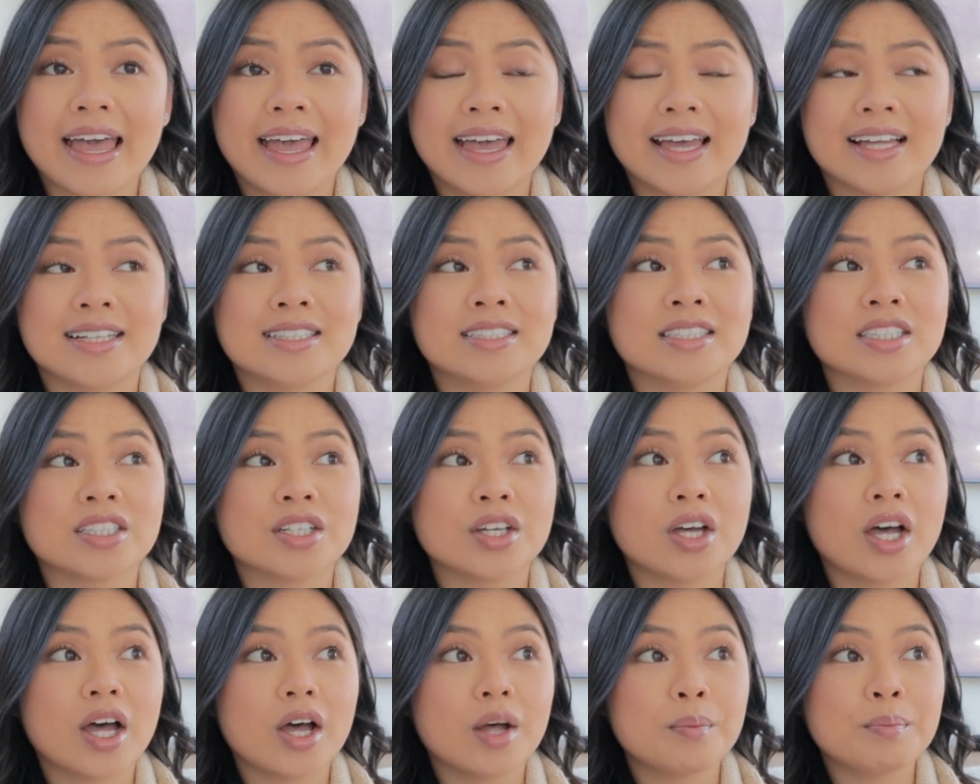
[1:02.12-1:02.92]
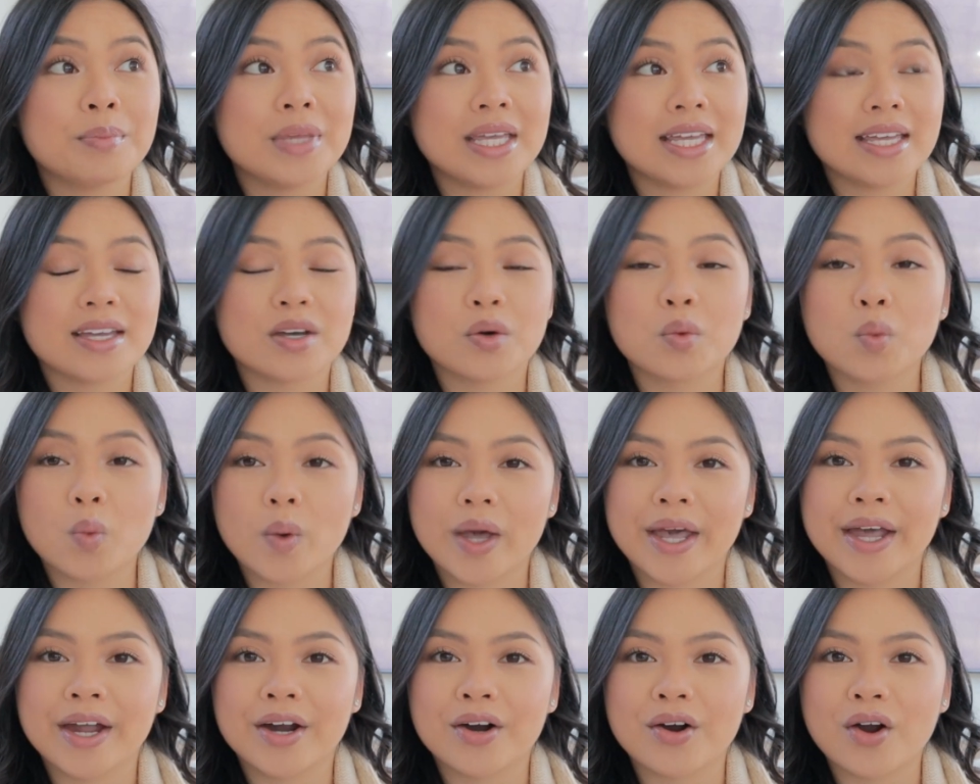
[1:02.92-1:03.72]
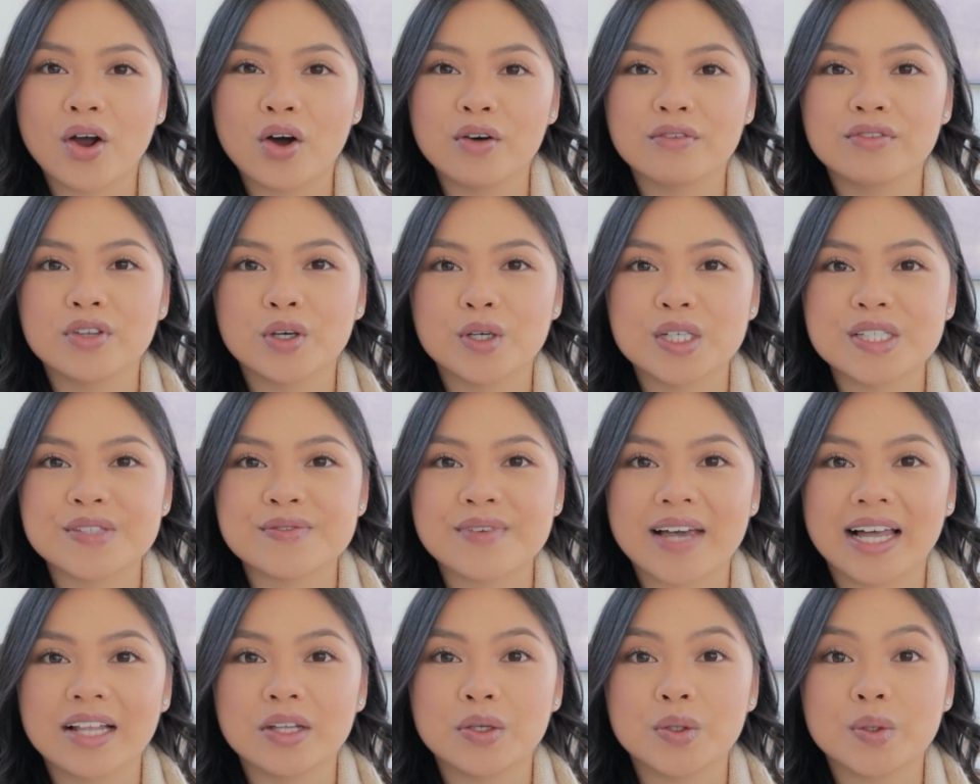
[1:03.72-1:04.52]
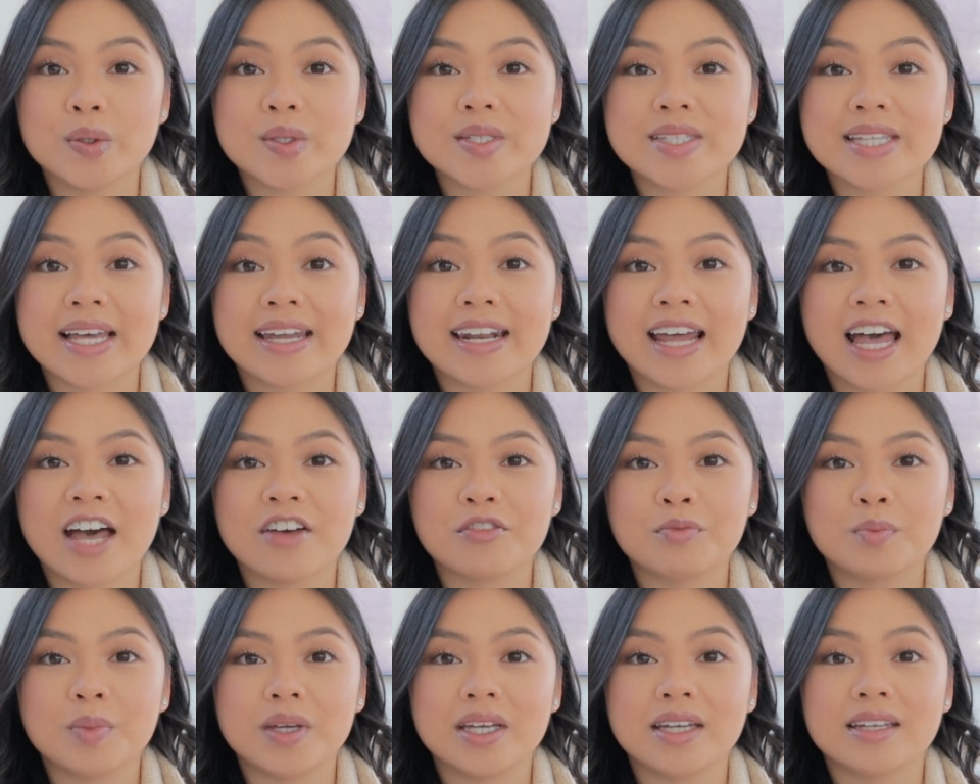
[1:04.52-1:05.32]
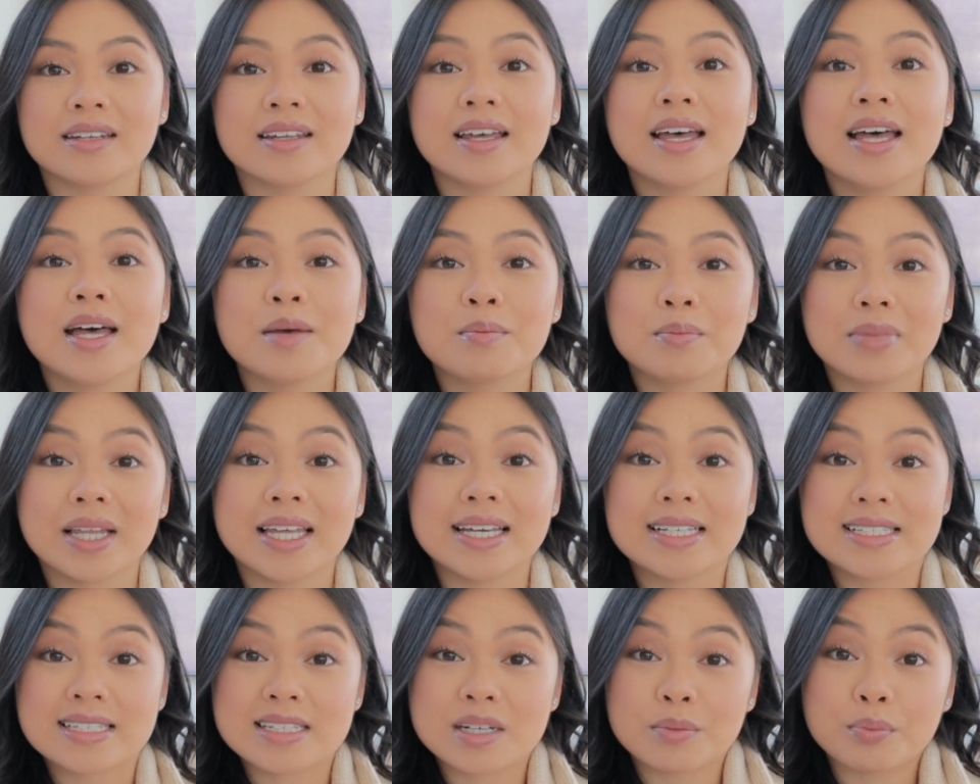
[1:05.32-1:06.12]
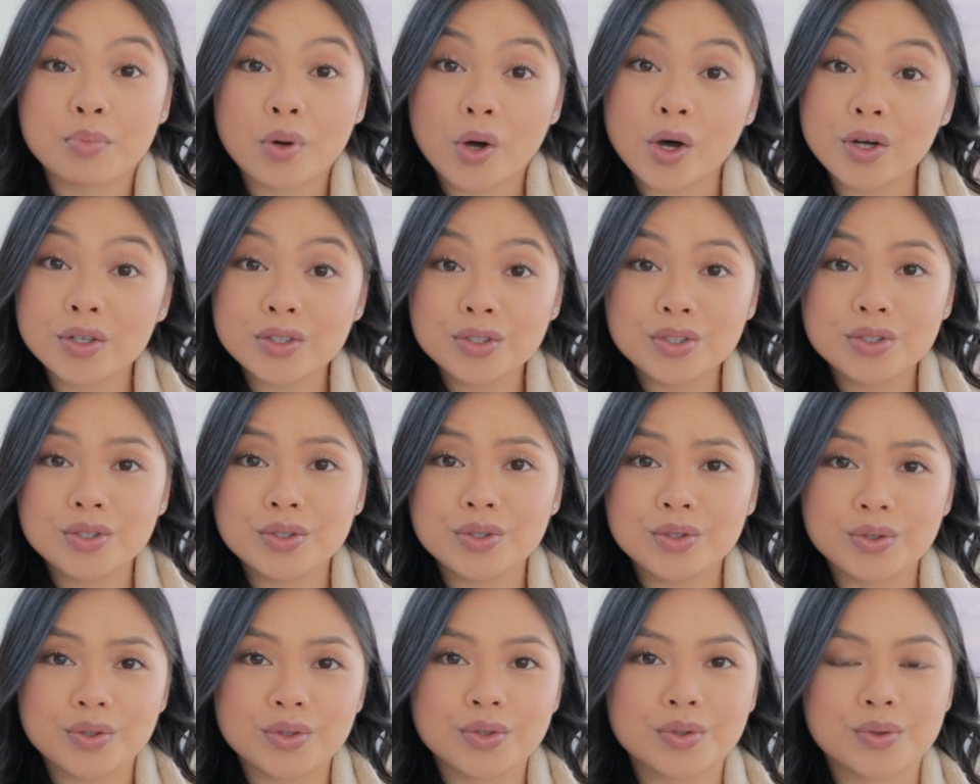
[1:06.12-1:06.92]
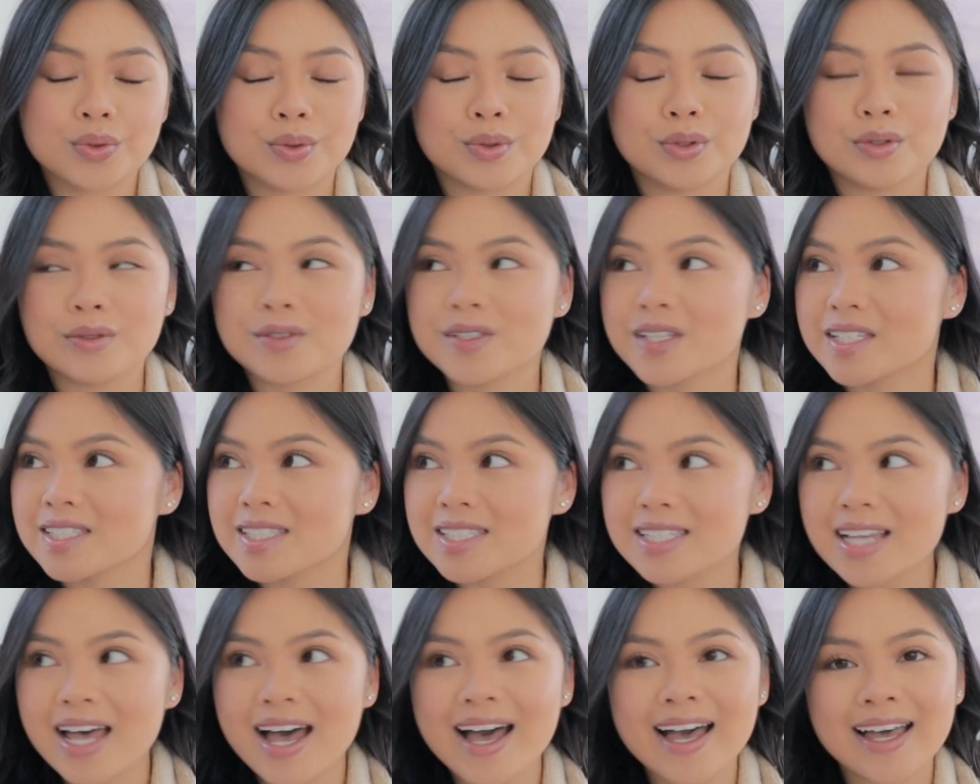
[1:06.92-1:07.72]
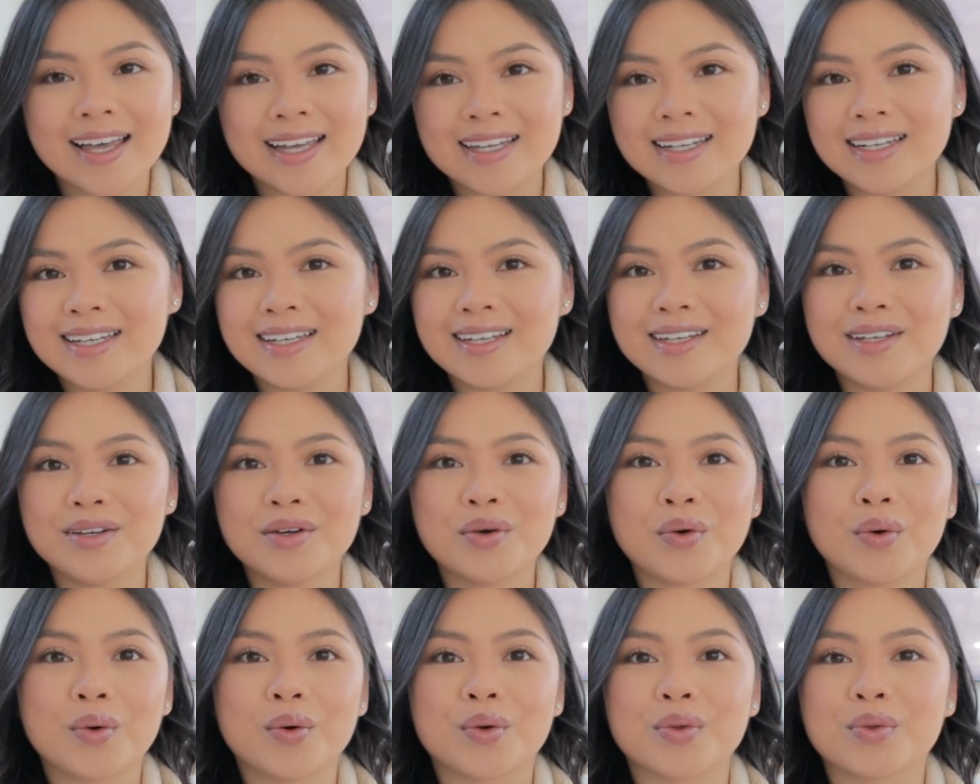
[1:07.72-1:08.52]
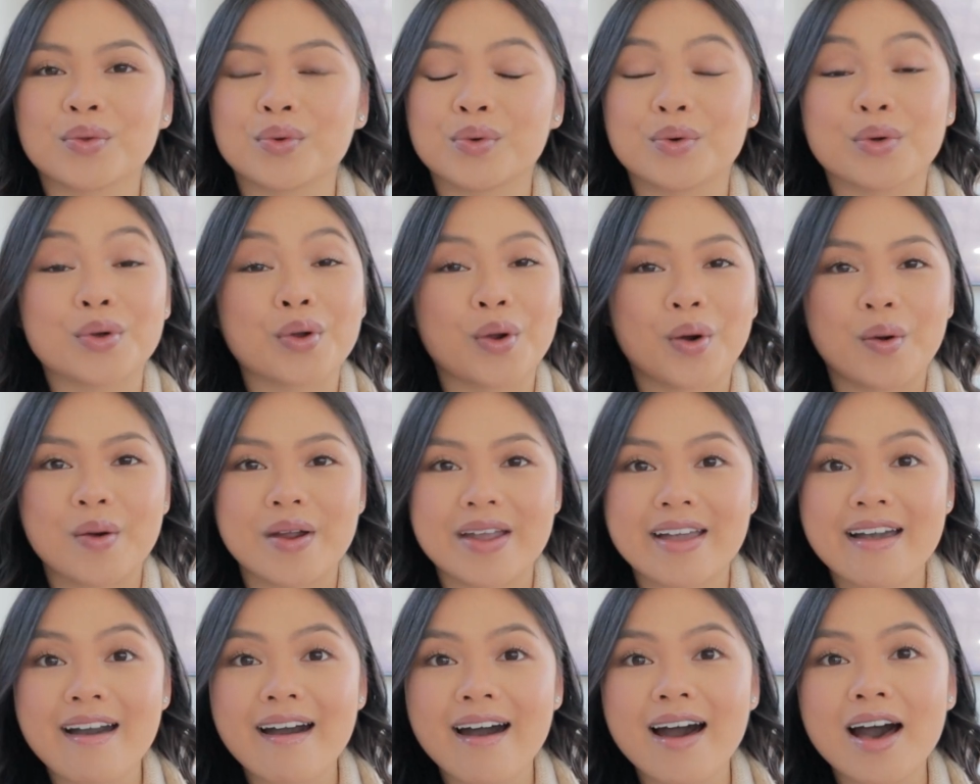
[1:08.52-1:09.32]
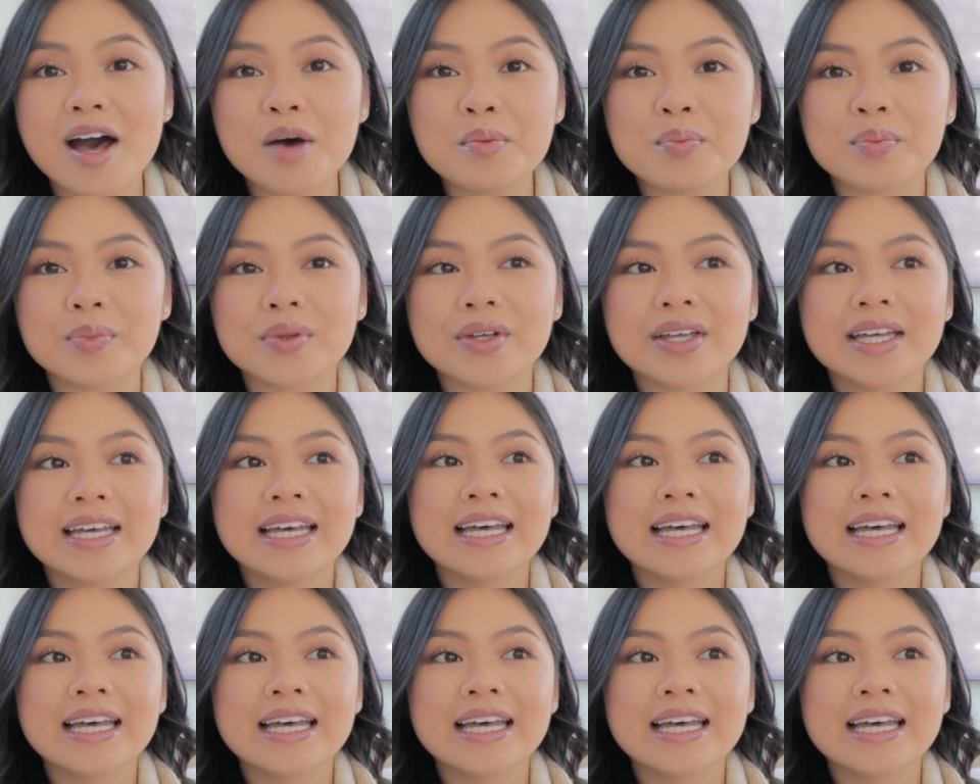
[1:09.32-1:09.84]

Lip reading: and being aware of those values that have been placed upon you through society or through growing up,